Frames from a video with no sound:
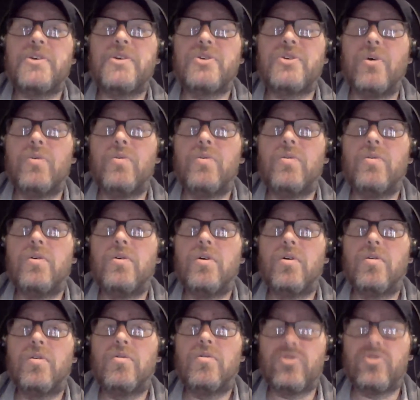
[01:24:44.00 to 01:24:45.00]
So
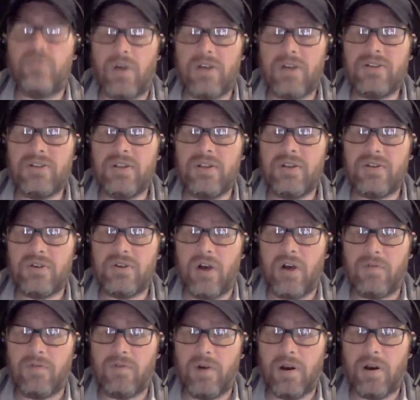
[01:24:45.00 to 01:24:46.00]
trust in the
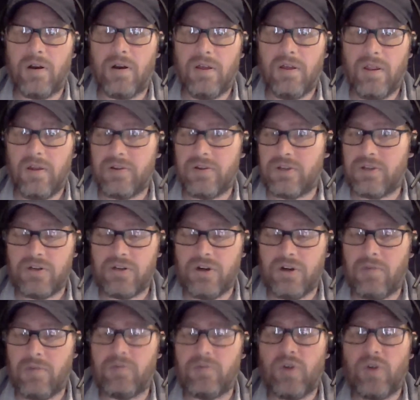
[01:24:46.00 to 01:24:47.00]
software. There's a
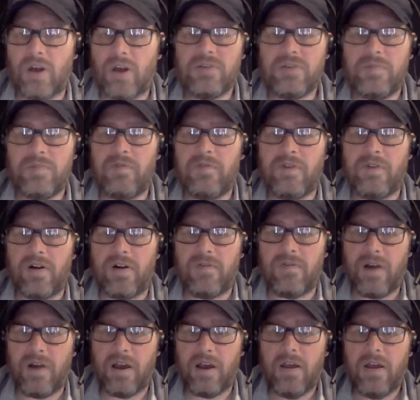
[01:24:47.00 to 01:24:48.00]
term, trust but
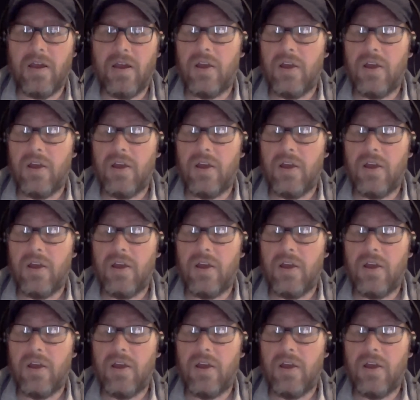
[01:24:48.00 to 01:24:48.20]
verify.